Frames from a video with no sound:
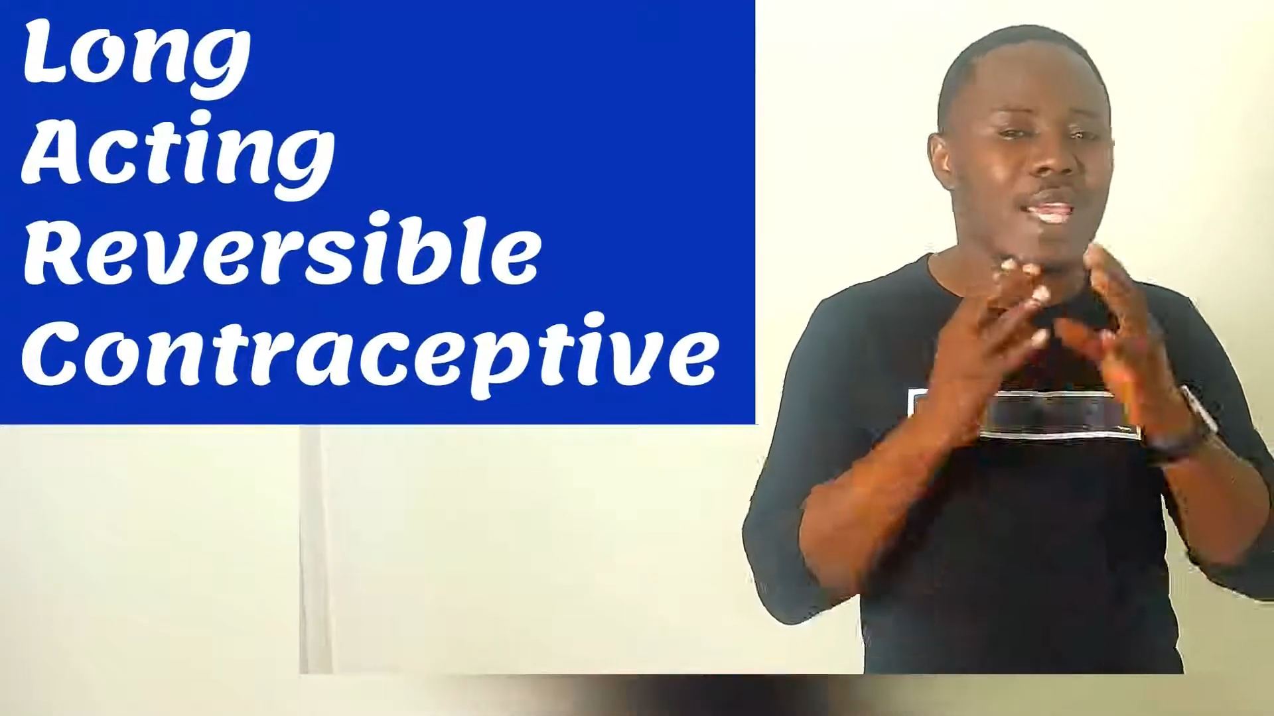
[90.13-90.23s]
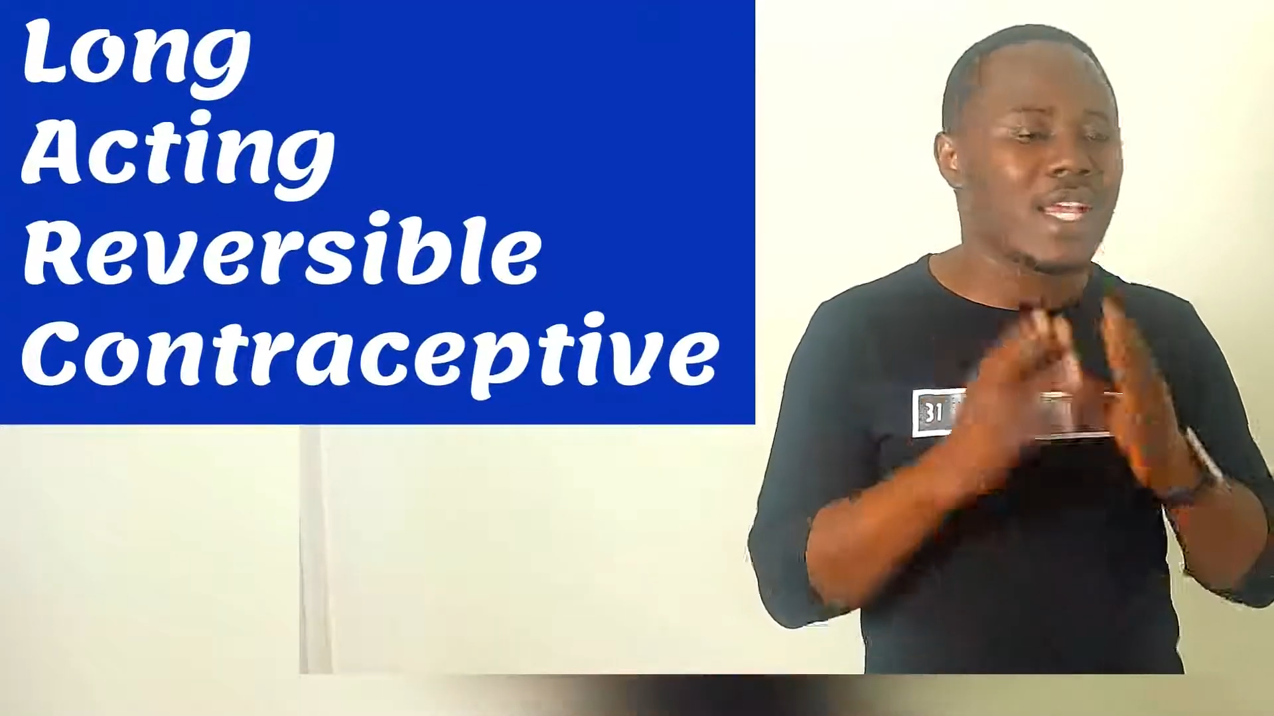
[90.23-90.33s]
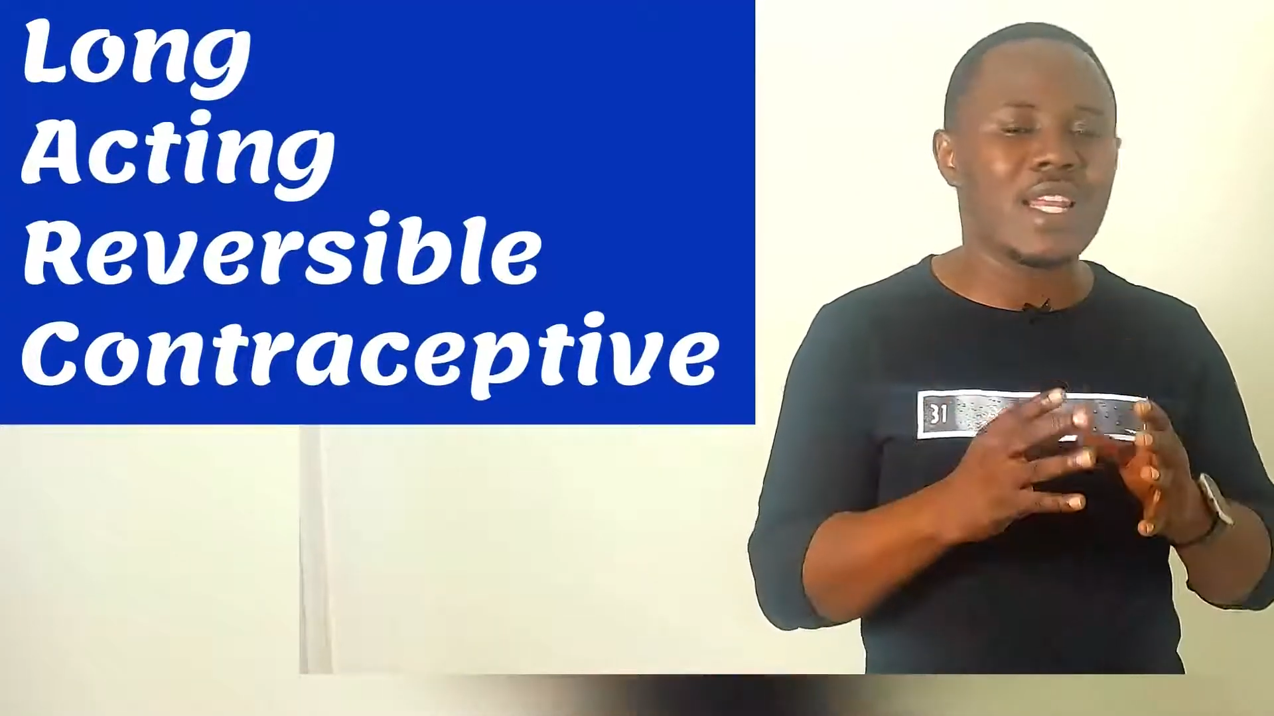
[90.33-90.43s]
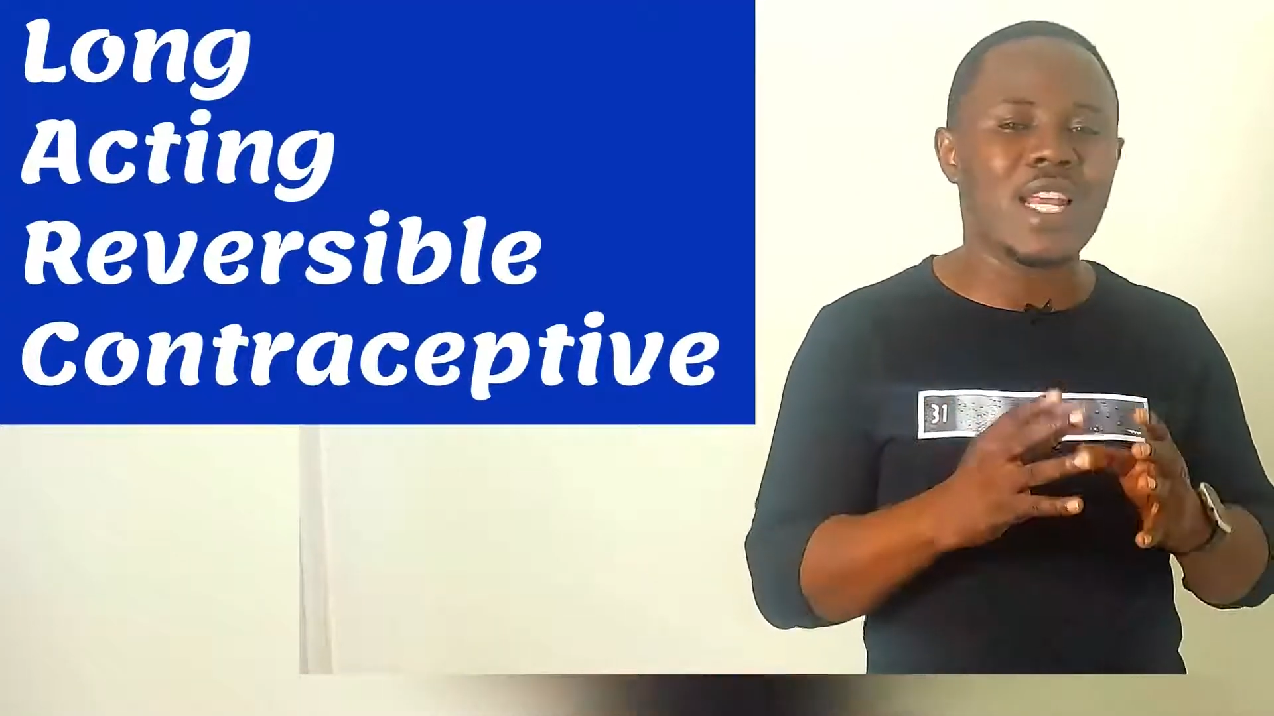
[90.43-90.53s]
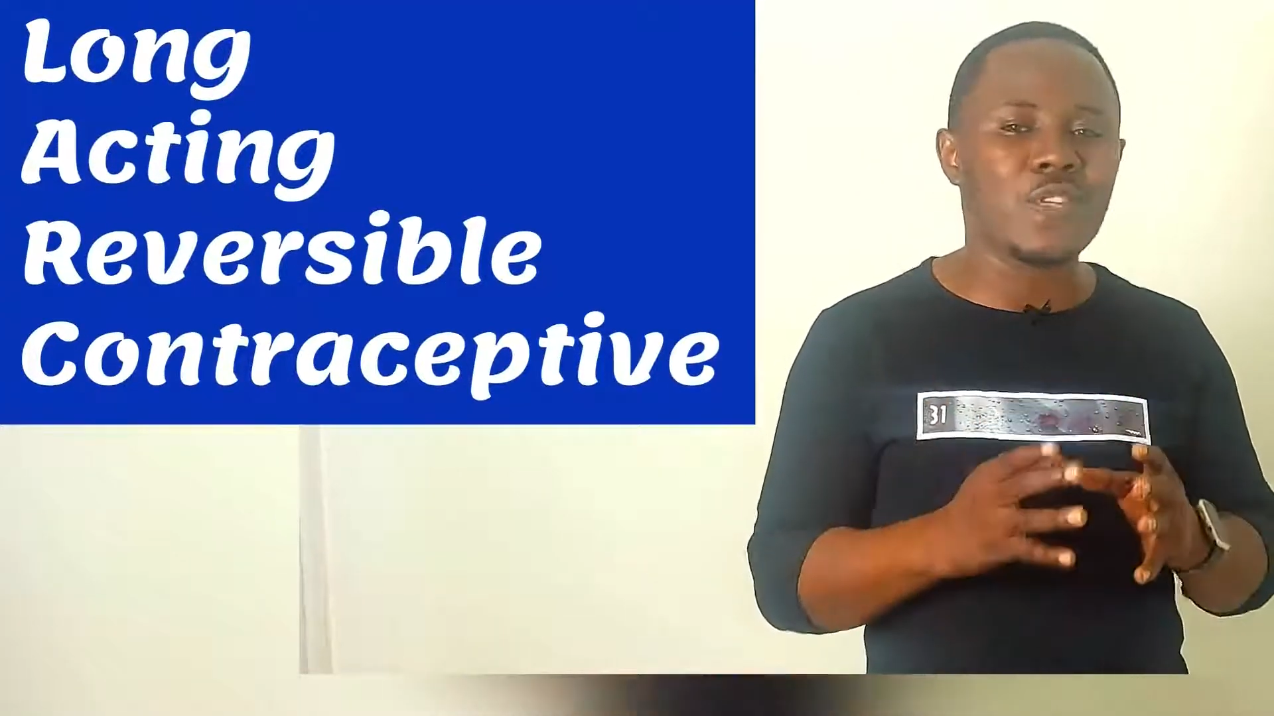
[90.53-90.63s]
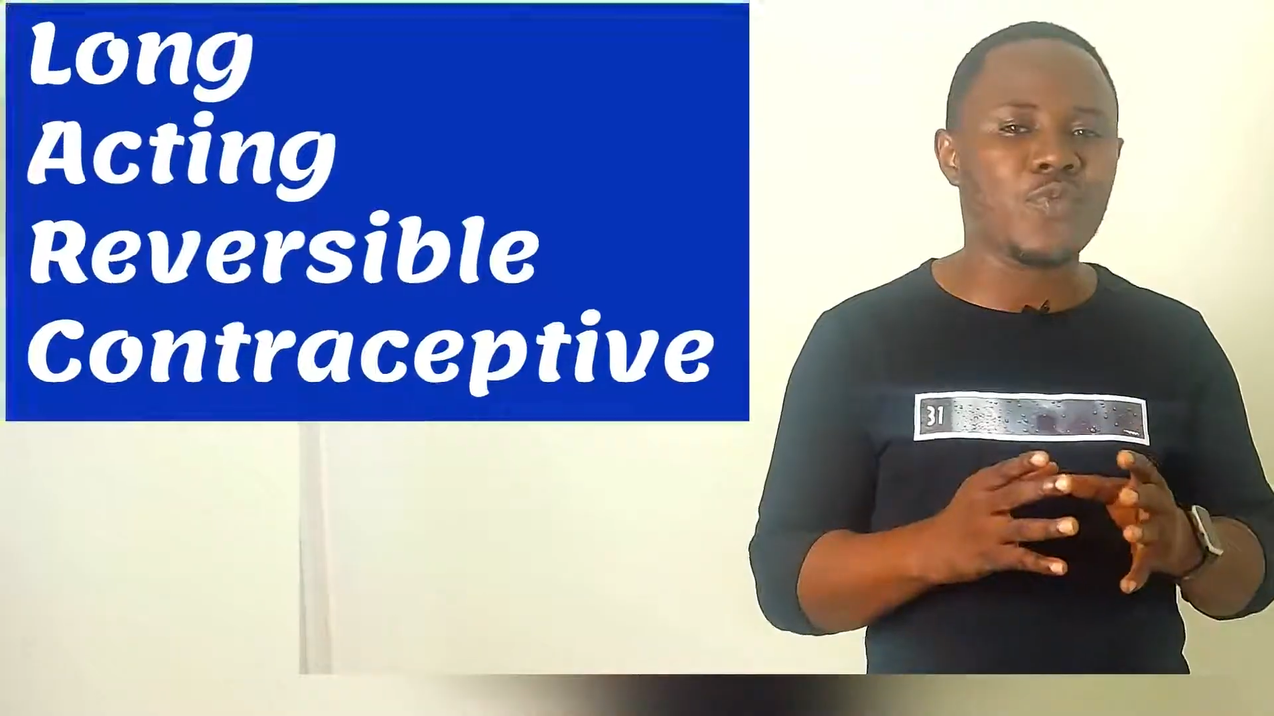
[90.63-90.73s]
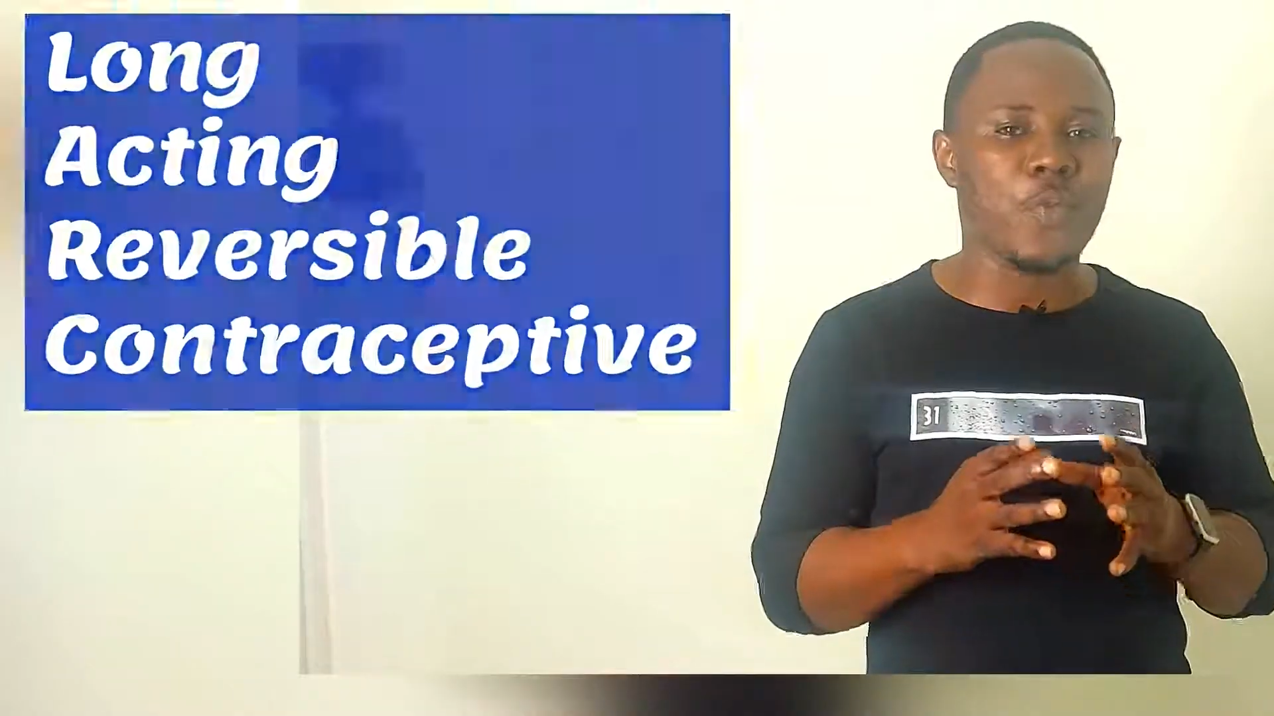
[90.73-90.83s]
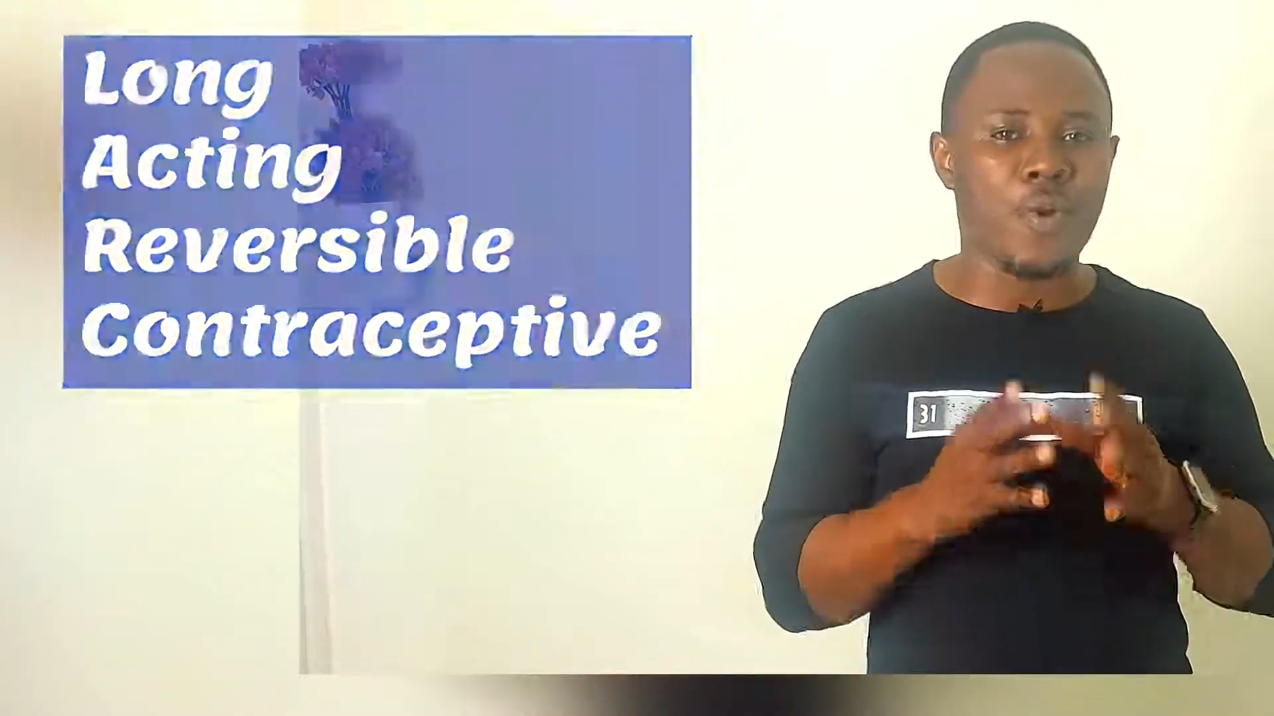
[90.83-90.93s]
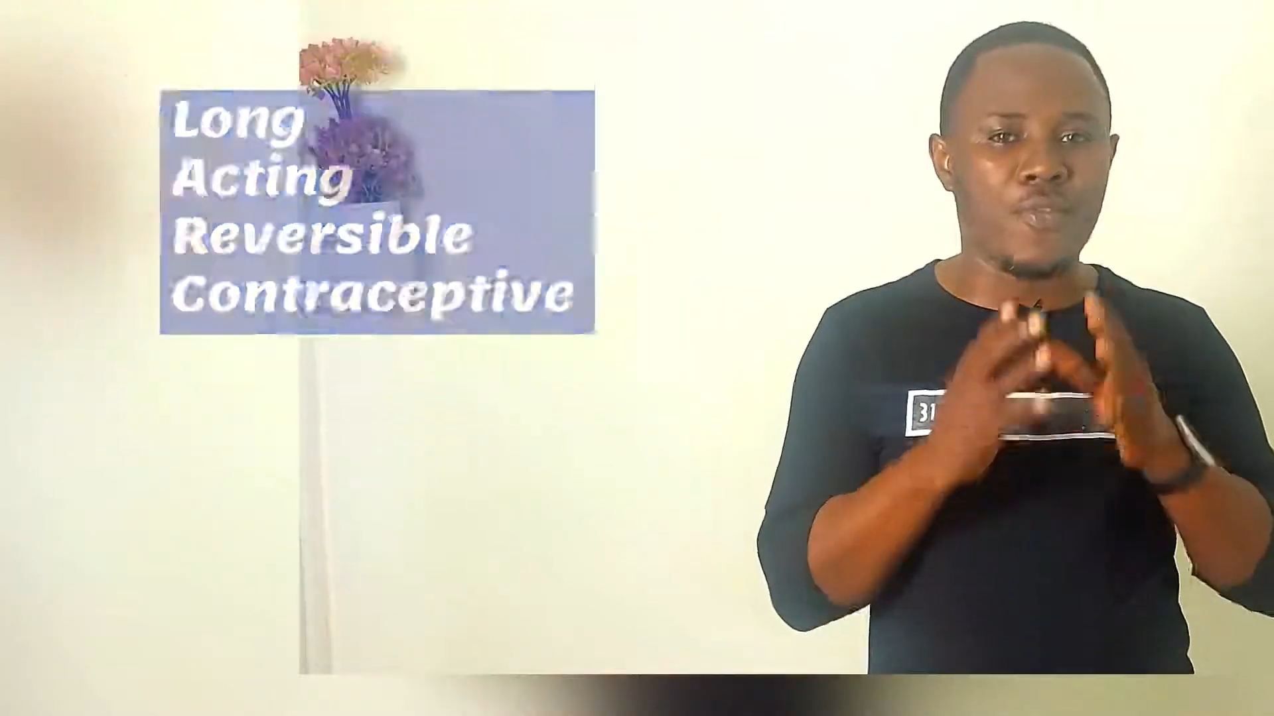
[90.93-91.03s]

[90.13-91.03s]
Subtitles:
It can last for about